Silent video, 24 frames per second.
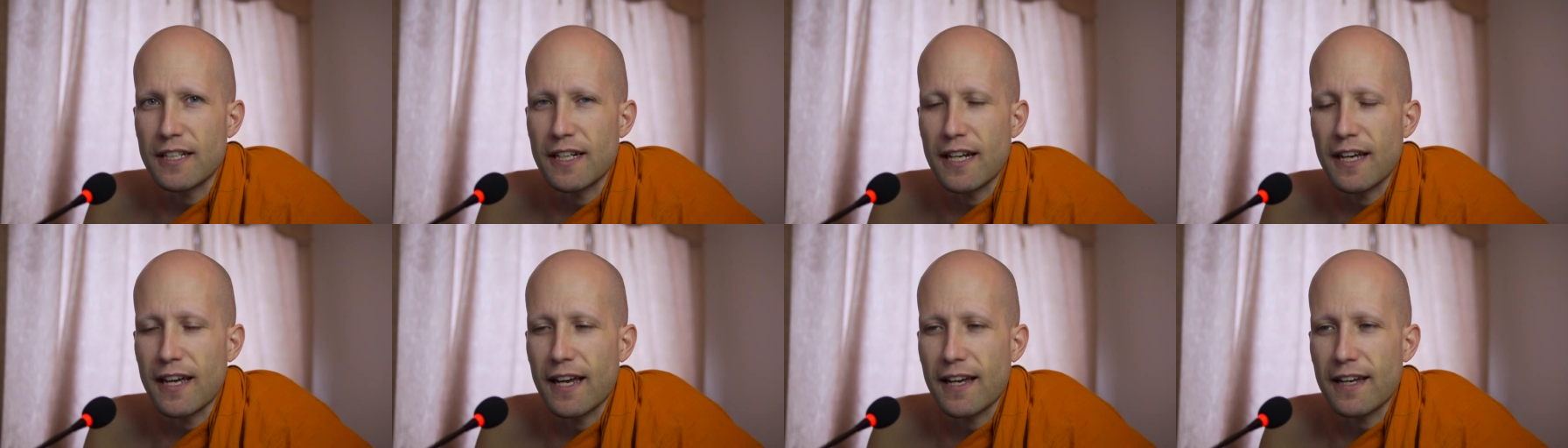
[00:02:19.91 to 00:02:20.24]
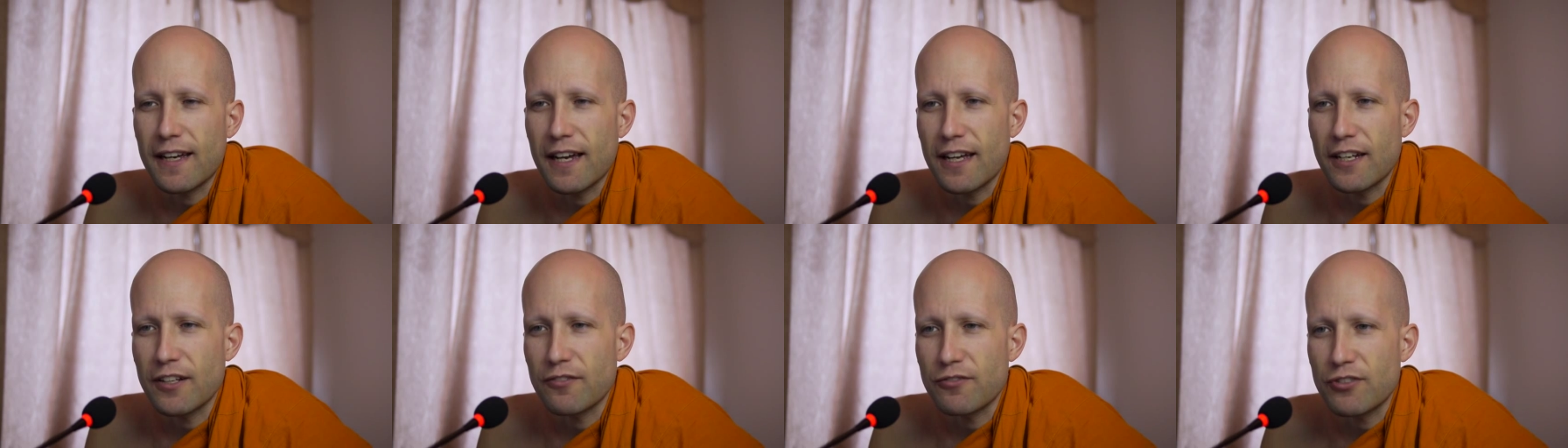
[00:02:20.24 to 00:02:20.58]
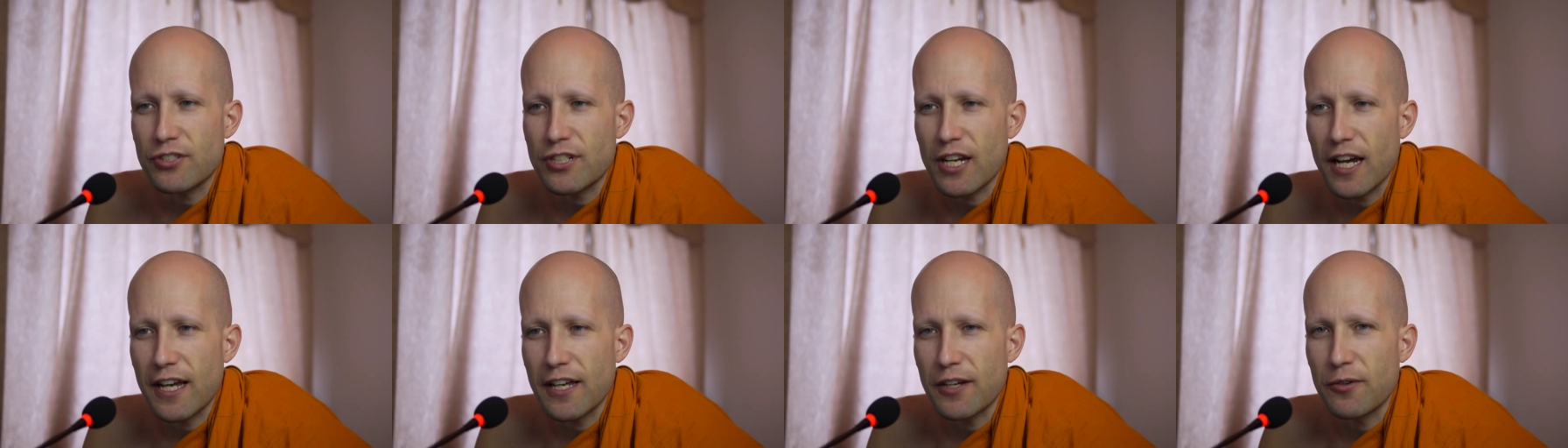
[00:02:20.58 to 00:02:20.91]
and I, I kind of
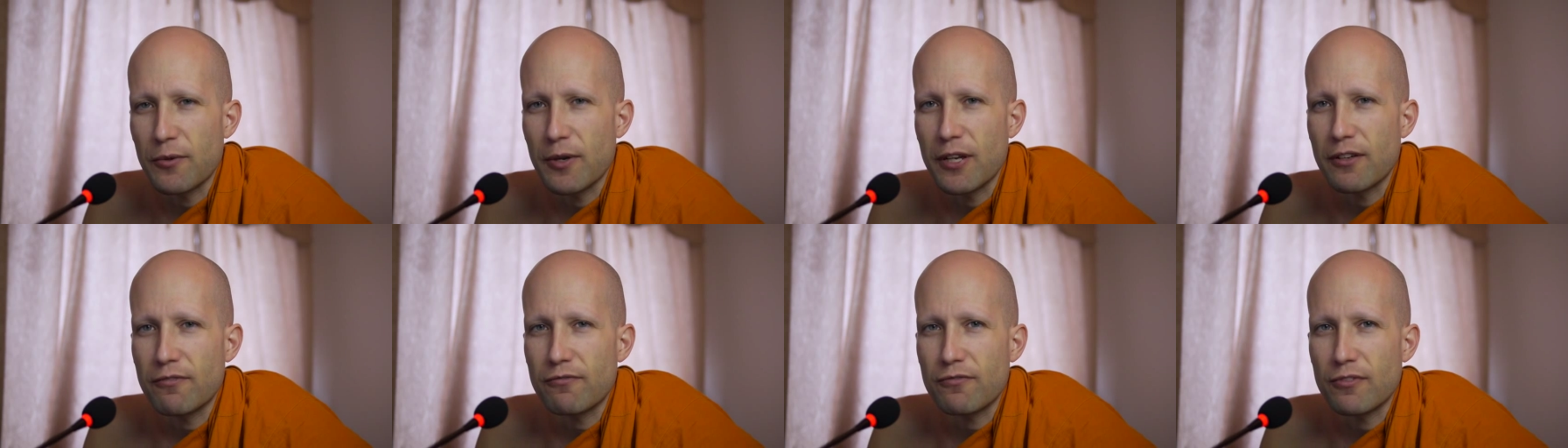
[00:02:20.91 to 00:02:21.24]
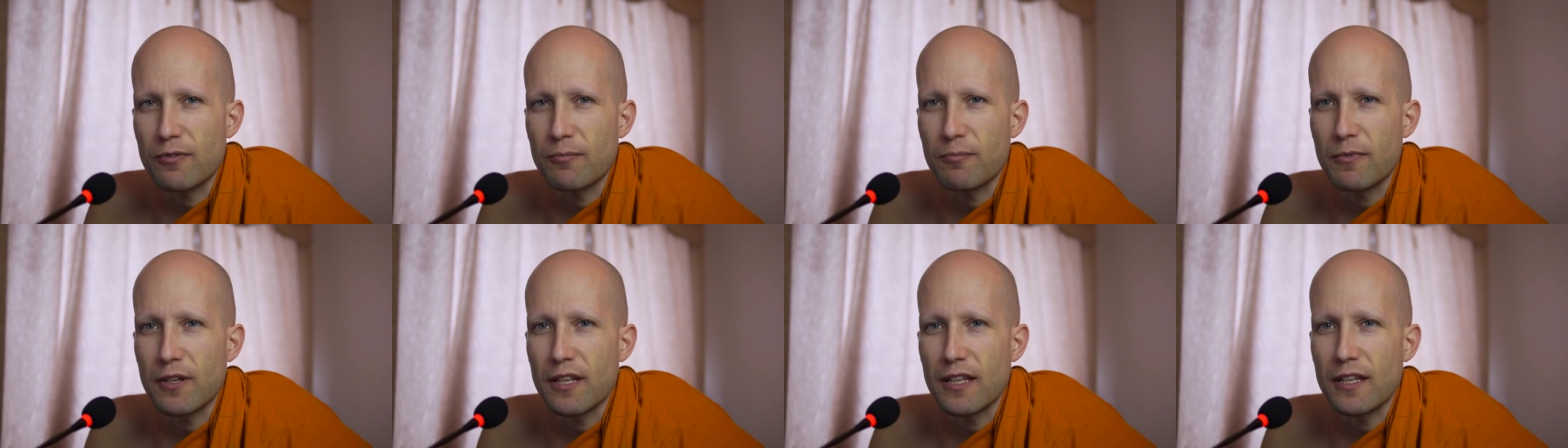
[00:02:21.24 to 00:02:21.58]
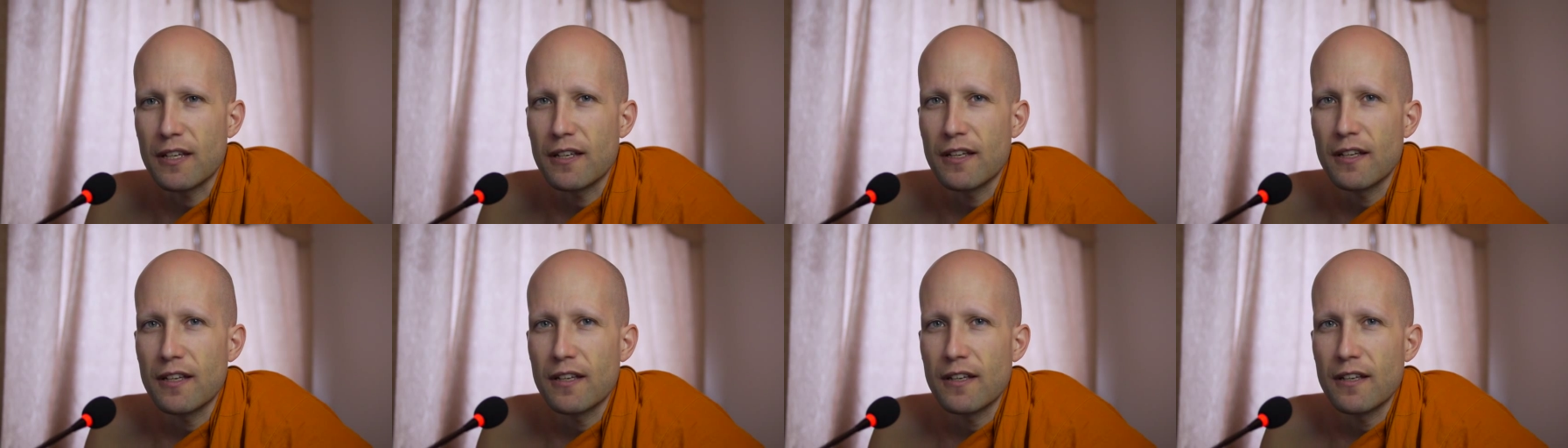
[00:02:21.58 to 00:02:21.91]
shy away from the